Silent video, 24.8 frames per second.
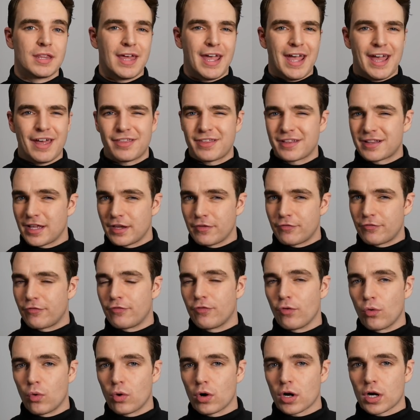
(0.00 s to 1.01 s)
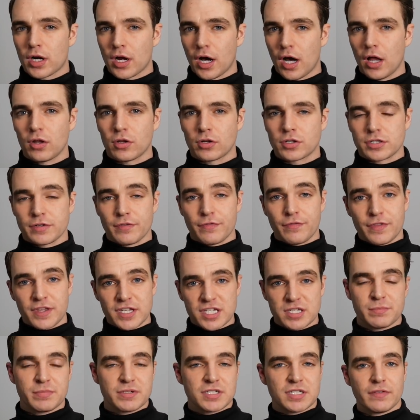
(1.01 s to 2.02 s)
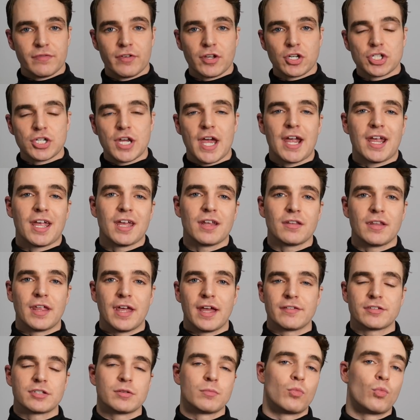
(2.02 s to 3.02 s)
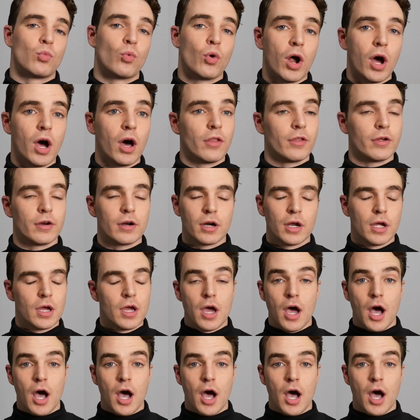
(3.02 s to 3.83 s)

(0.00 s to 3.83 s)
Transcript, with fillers: They have, I think they have four colors of this specific jacket and they have some other